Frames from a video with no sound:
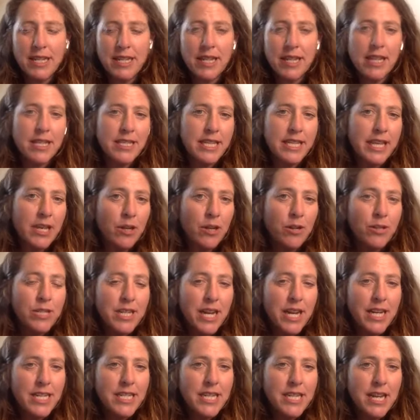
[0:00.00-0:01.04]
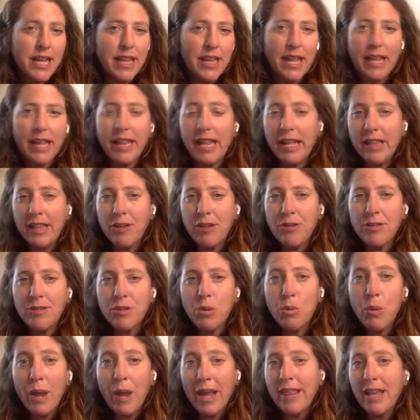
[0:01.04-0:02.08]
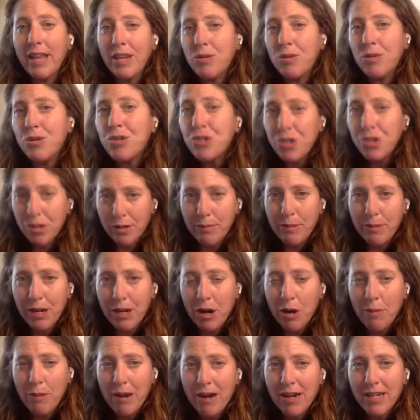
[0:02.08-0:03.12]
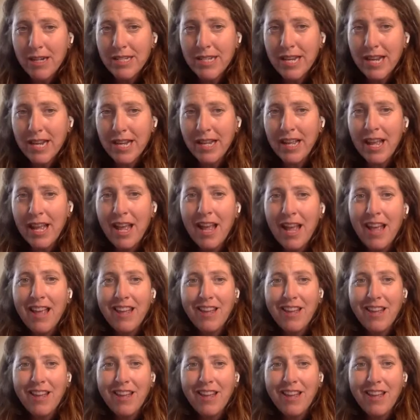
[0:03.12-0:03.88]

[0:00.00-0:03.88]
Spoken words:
this guilt idea that like there's a way that you should be co-parenting.